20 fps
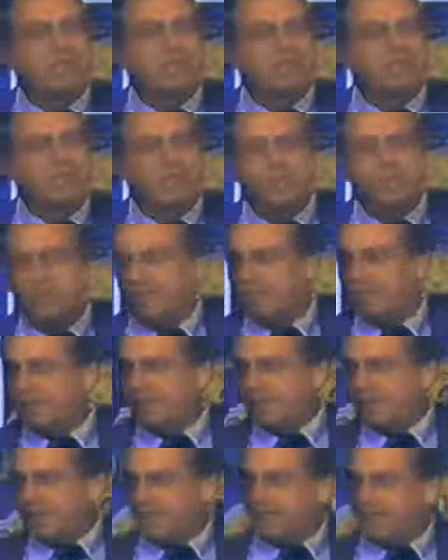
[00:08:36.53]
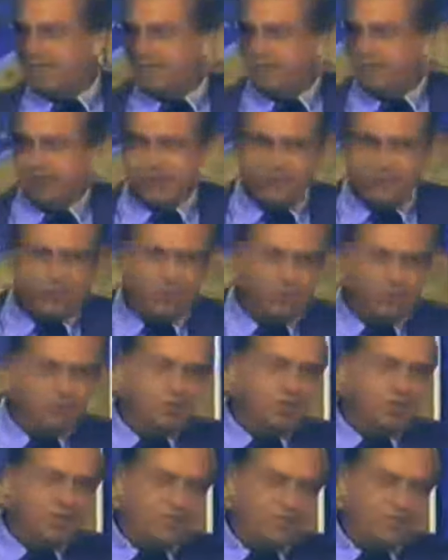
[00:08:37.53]
claiming that Lenin had
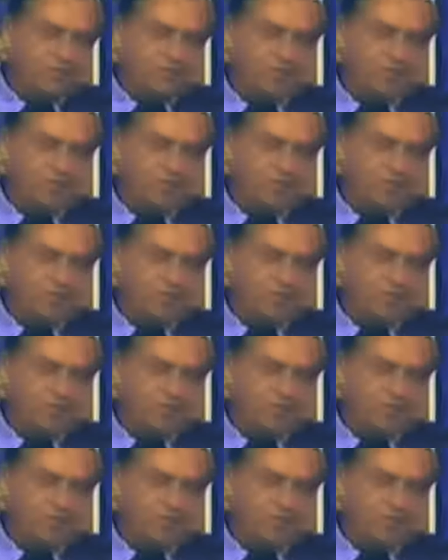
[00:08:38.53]
chosen him